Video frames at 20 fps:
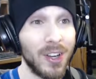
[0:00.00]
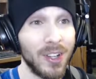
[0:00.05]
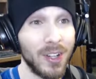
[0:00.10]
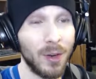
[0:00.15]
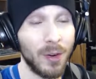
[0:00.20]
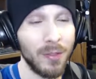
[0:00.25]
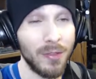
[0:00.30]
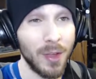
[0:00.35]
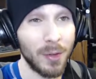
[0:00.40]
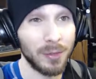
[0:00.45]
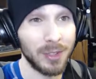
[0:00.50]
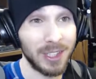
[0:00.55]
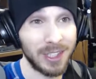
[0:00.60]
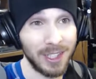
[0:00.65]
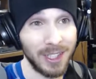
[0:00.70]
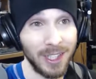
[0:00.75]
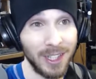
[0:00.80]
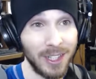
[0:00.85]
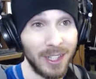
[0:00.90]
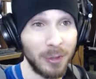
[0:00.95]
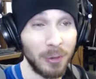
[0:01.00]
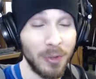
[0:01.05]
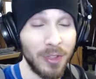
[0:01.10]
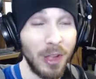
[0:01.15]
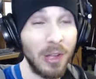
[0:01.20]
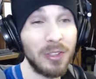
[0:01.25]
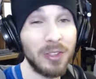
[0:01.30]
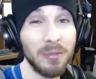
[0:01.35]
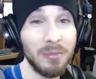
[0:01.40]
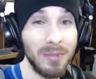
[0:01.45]
audio of them singing
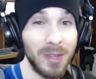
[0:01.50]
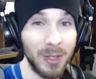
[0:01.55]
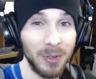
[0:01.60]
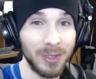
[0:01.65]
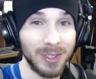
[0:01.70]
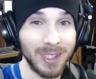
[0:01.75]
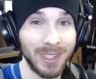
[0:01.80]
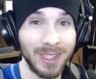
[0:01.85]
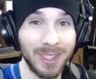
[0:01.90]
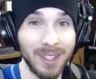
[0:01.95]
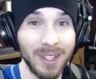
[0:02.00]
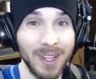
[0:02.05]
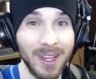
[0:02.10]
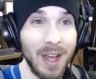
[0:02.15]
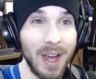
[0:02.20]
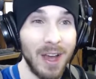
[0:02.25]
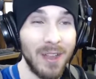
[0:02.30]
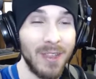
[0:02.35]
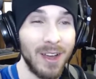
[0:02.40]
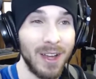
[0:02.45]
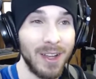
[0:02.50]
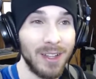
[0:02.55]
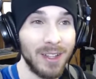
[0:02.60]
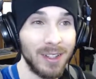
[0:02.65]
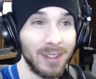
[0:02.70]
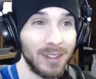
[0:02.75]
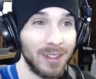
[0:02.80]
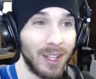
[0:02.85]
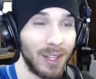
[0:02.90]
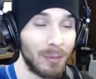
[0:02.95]
without the music and
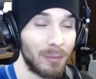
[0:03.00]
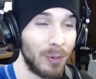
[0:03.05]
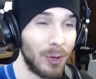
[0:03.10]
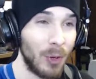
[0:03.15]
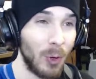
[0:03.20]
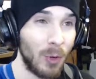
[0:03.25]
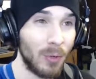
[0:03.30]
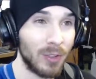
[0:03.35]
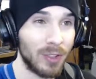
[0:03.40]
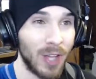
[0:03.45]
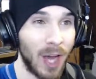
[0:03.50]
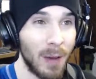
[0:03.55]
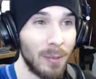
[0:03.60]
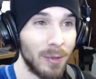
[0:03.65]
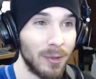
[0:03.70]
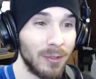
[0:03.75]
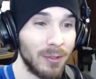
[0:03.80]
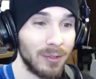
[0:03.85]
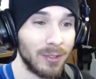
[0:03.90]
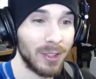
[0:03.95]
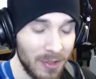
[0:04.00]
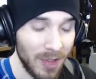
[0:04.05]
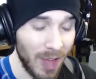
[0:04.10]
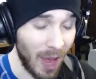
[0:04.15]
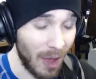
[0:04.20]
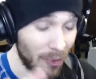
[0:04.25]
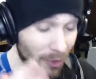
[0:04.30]
then like put it over top of the